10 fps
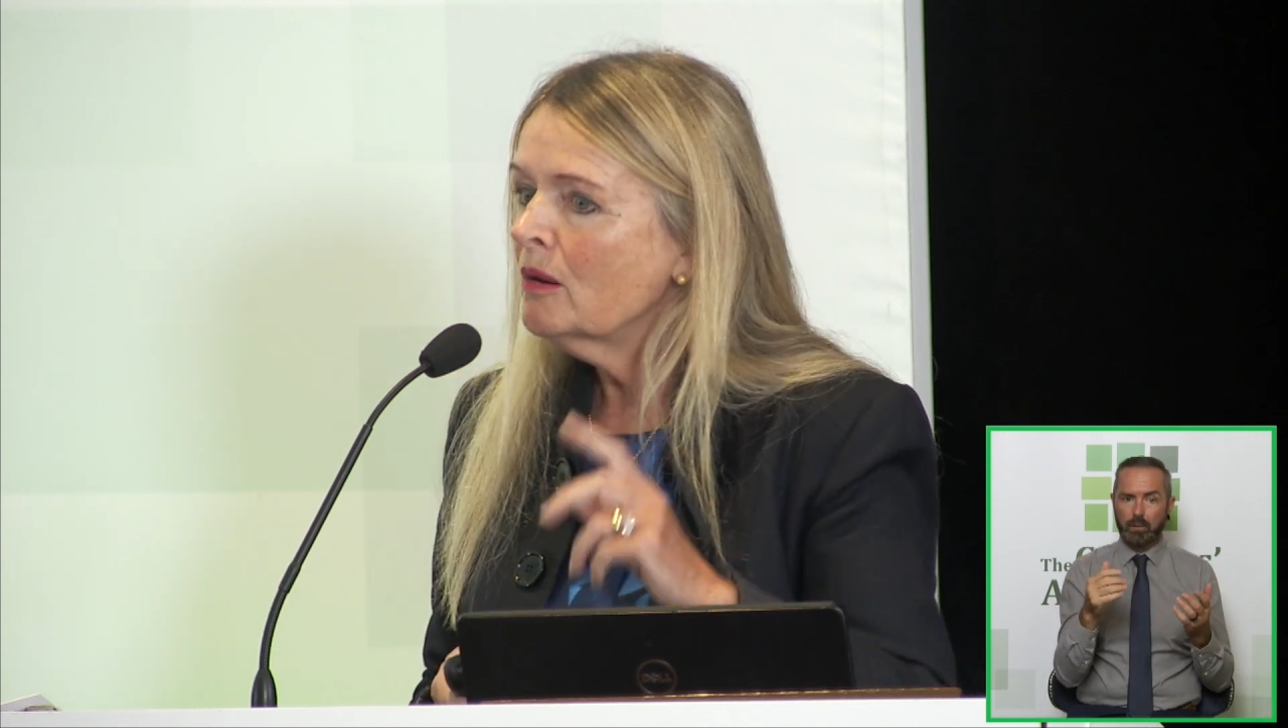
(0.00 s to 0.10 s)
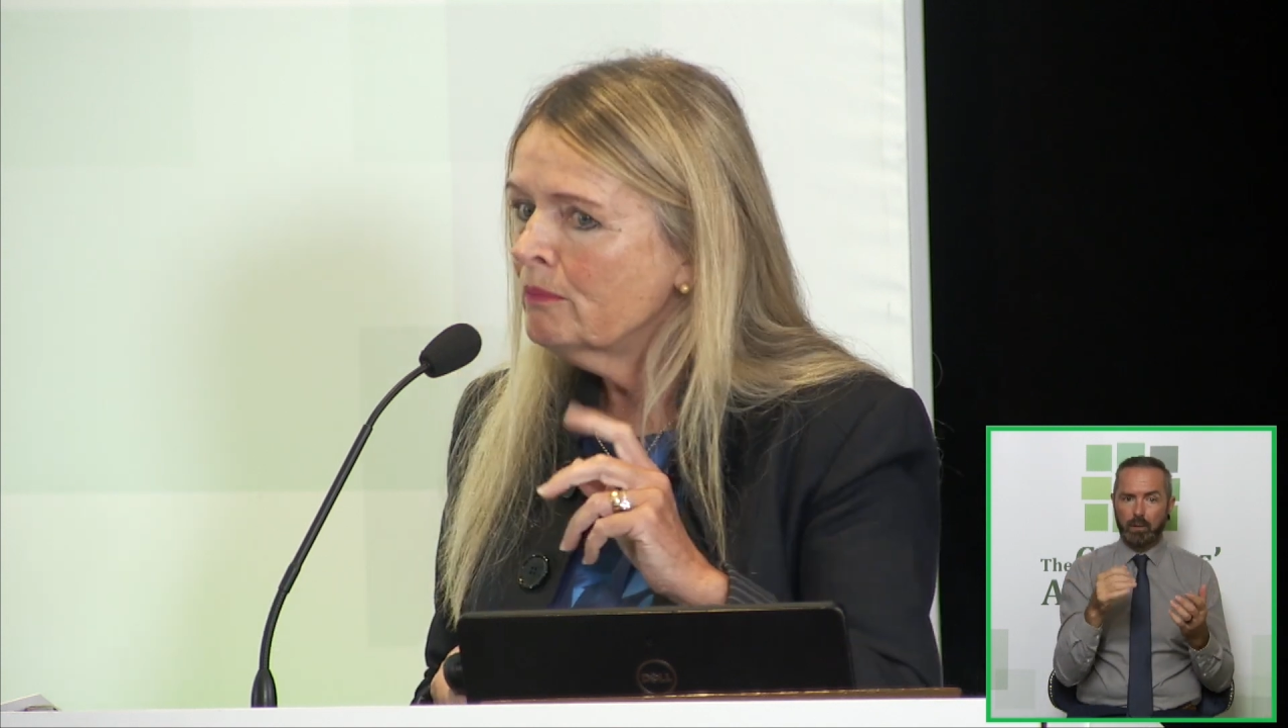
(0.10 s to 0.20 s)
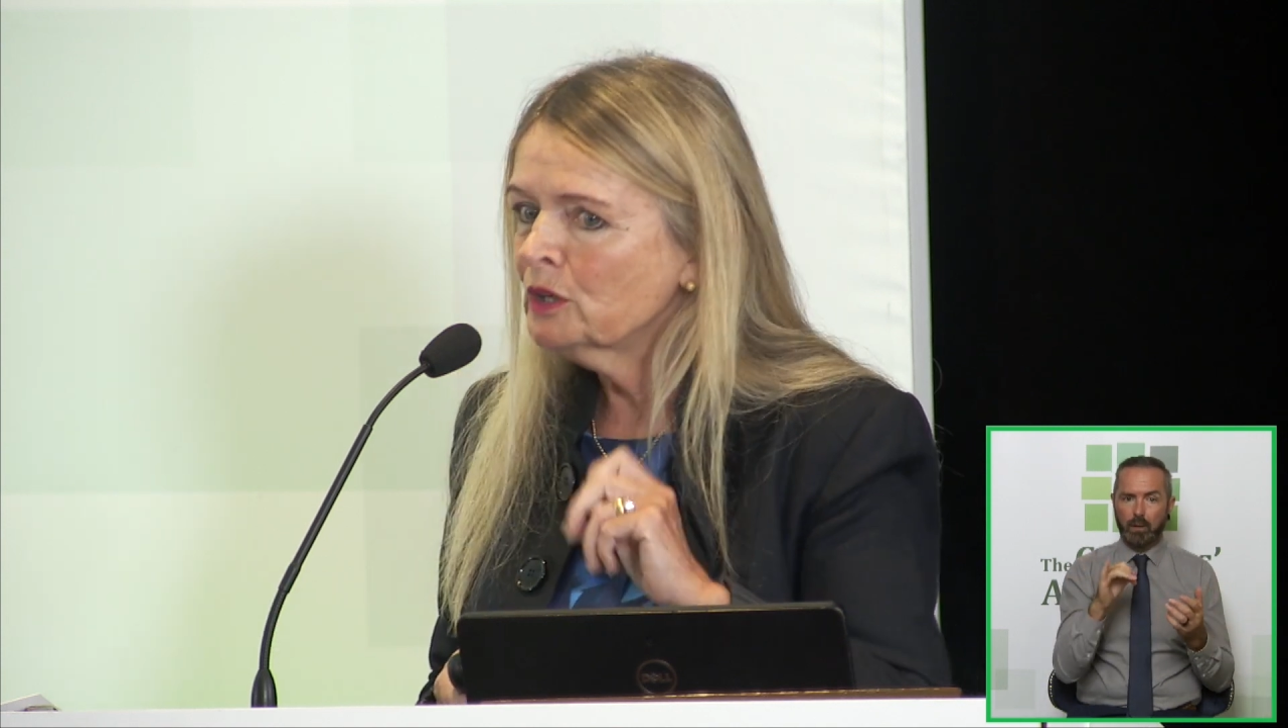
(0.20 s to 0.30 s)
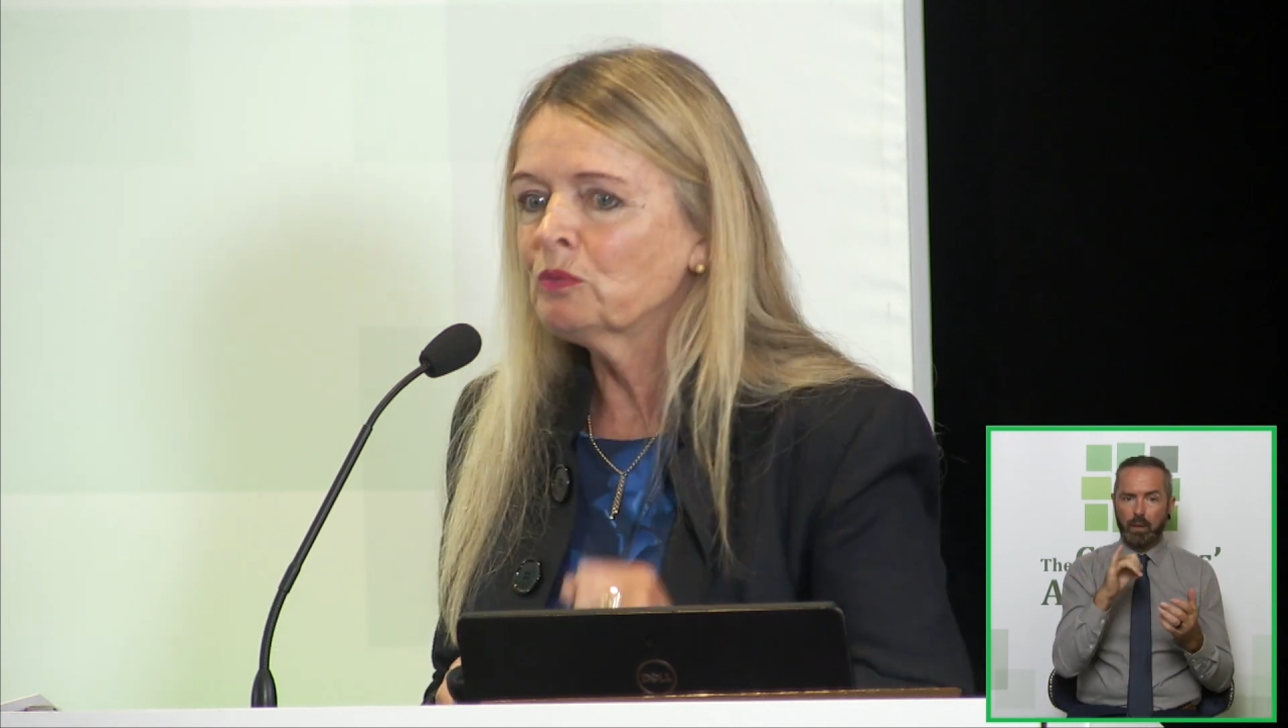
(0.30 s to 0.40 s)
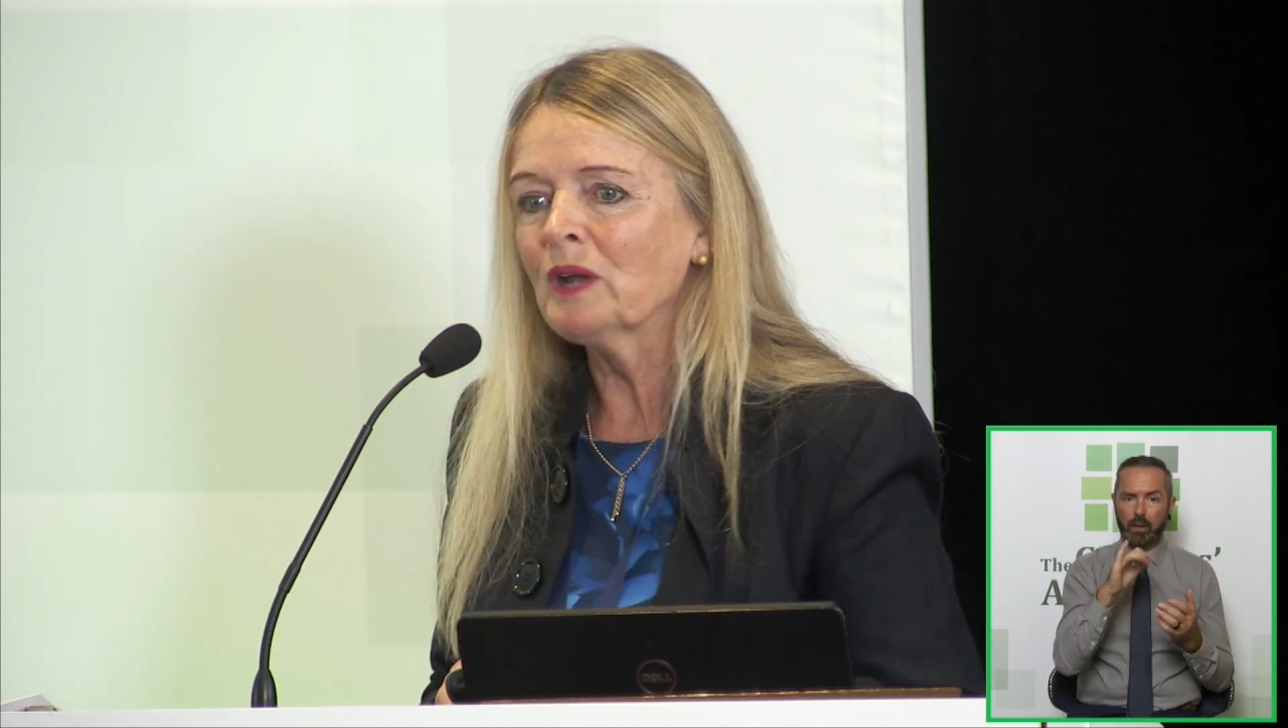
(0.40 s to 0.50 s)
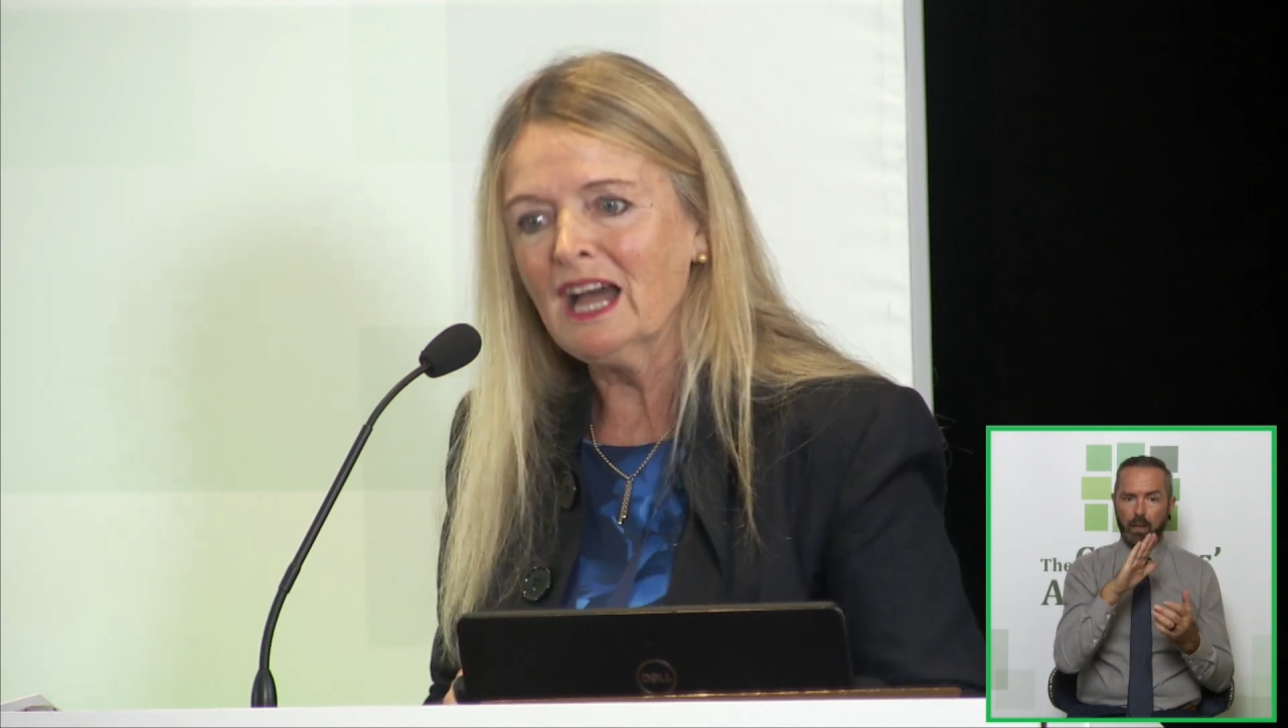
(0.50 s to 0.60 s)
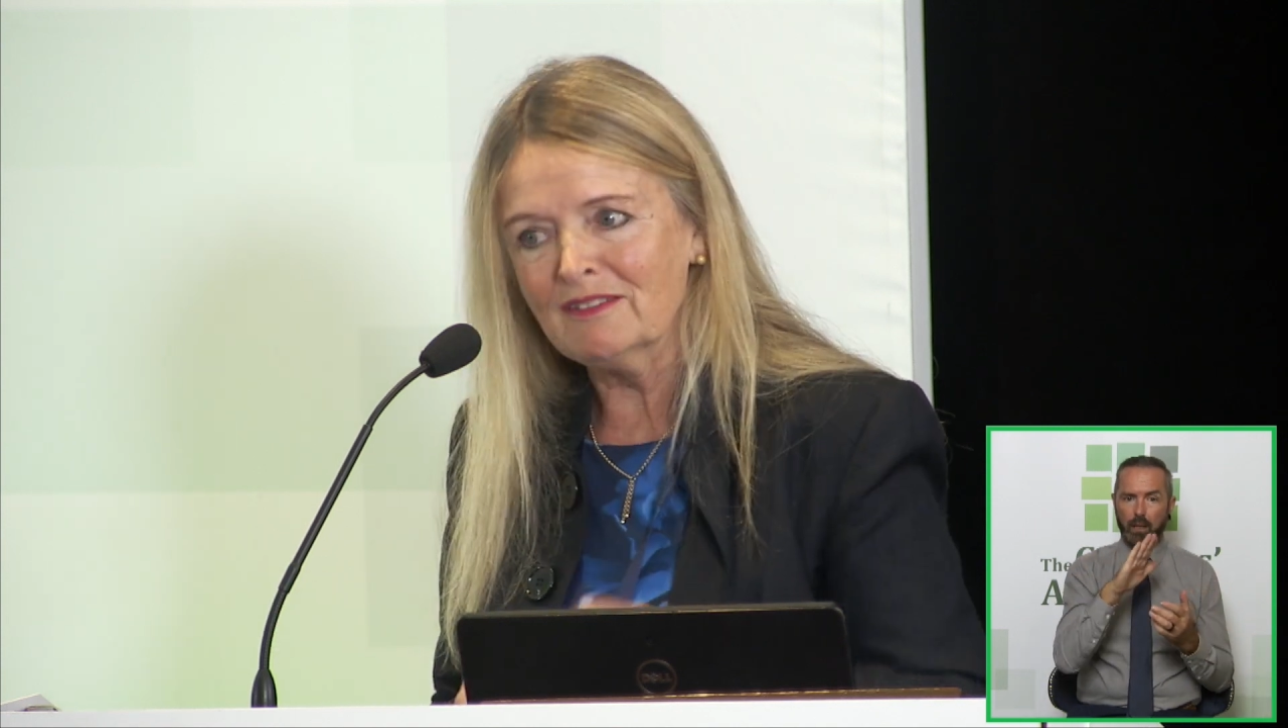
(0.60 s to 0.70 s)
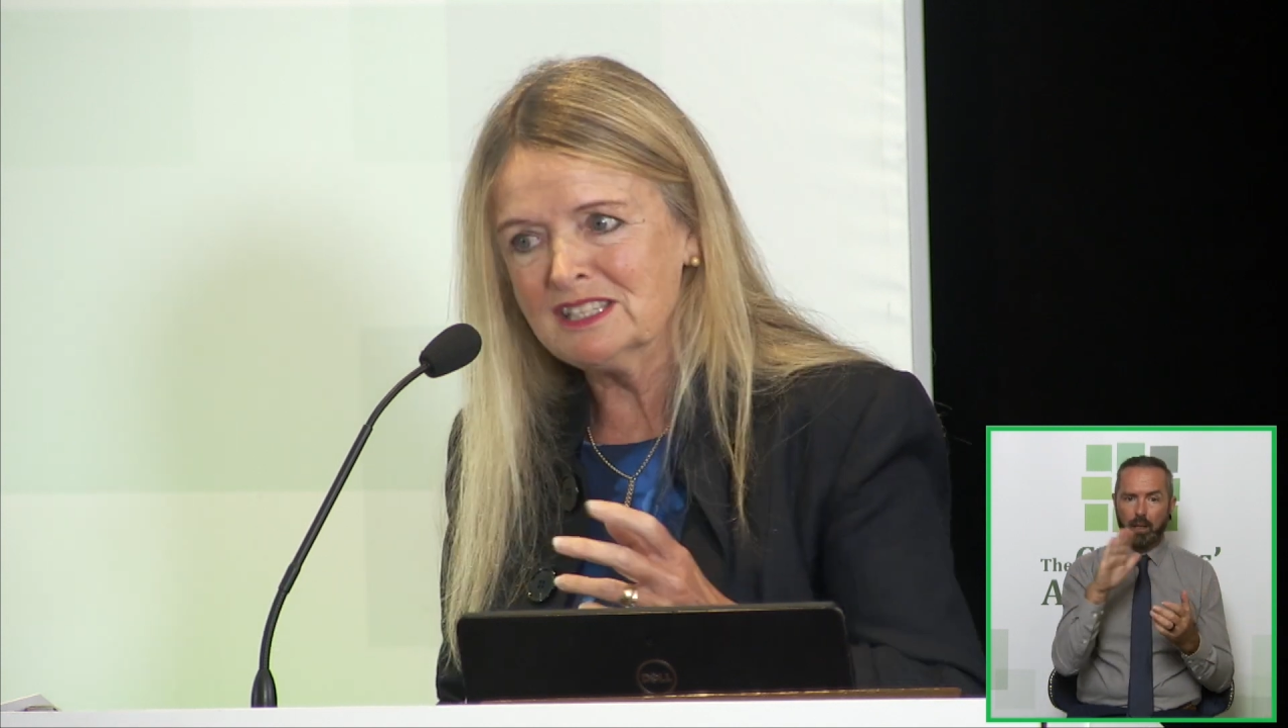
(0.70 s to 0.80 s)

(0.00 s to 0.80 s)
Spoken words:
But we have